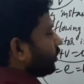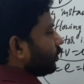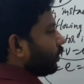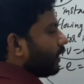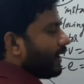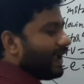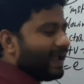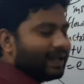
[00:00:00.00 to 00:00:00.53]

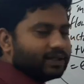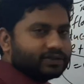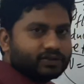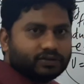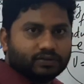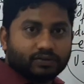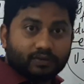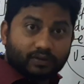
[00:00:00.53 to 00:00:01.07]
to L,
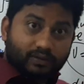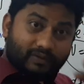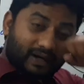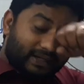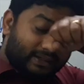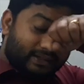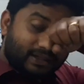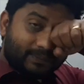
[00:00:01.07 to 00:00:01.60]

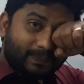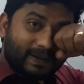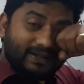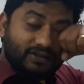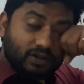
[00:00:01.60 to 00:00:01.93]
right? Depends